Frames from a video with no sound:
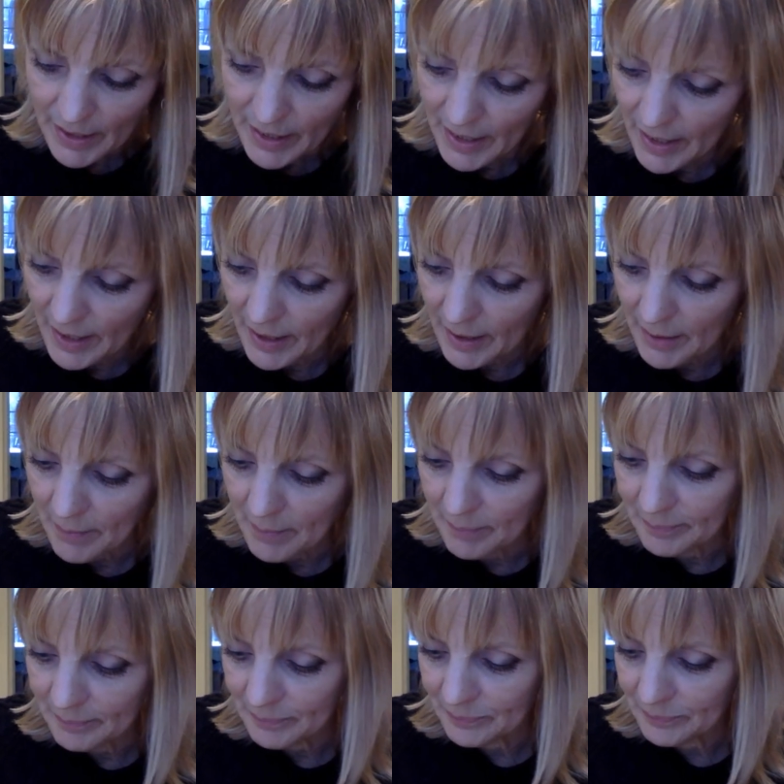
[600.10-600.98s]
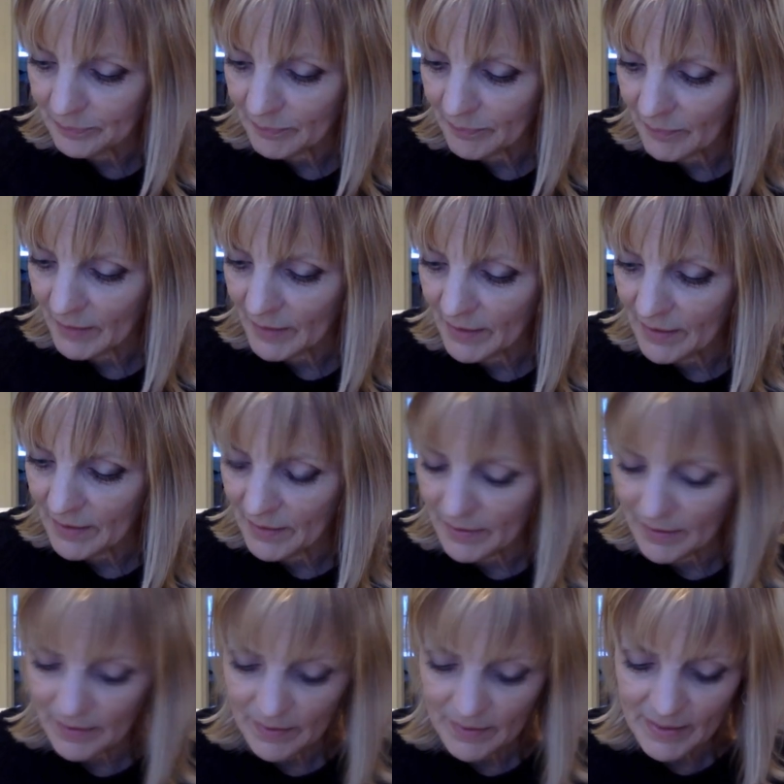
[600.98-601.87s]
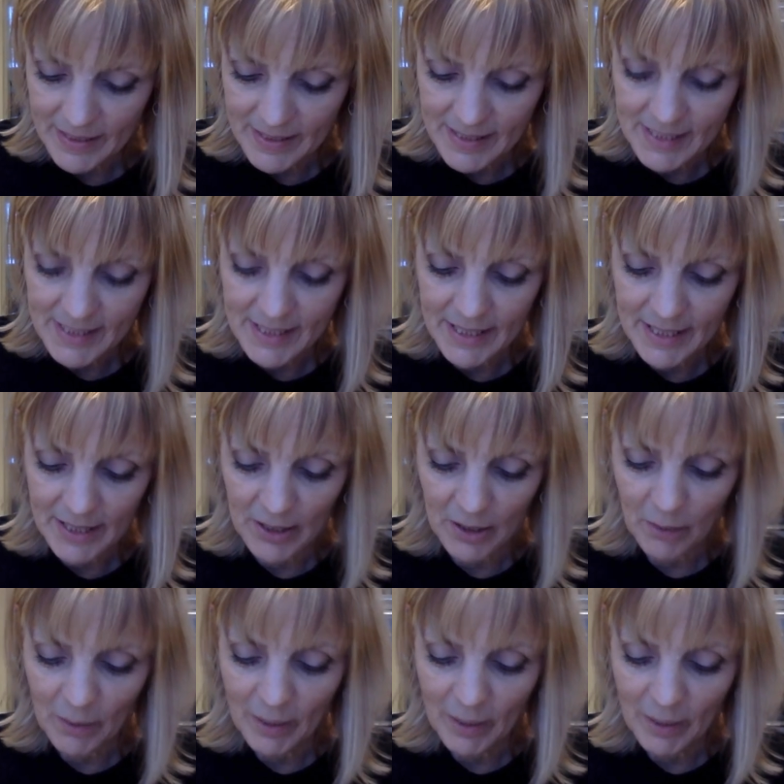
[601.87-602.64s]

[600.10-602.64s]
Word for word: um, let's see here